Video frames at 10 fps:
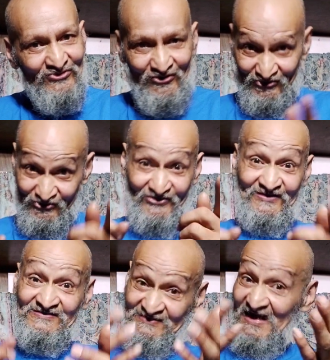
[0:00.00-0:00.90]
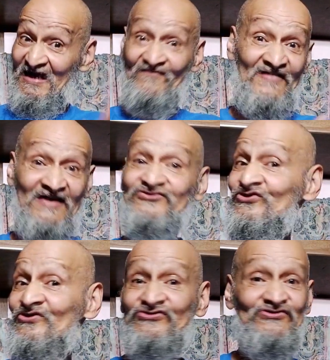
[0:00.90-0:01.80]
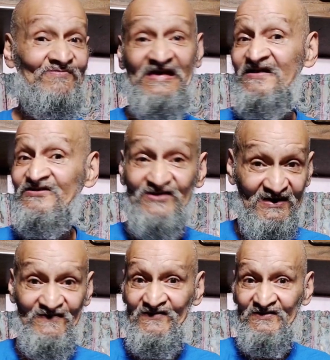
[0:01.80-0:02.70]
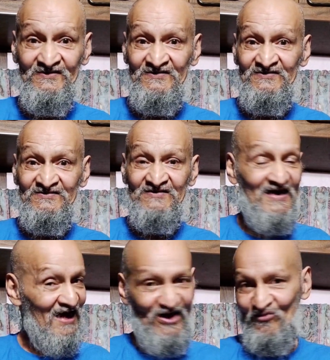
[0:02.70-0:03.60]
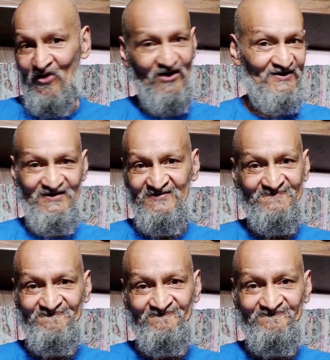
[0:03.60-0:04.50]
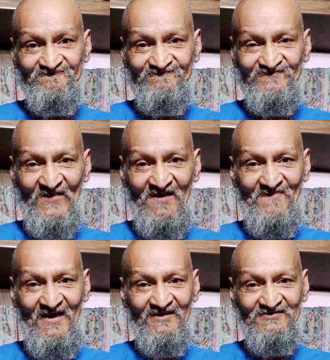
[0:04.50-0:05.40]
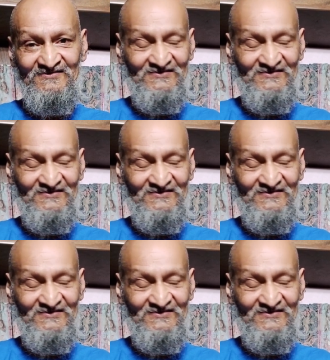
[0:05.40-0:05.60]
or you can have that choice to be deceived and walk in it. Amen.